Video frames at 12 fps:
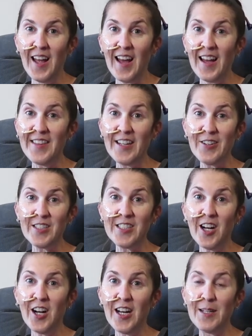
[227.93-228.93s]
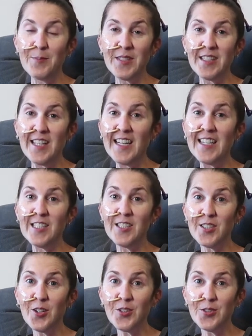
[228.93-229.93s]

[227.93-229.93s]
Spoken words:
and there are times that it is so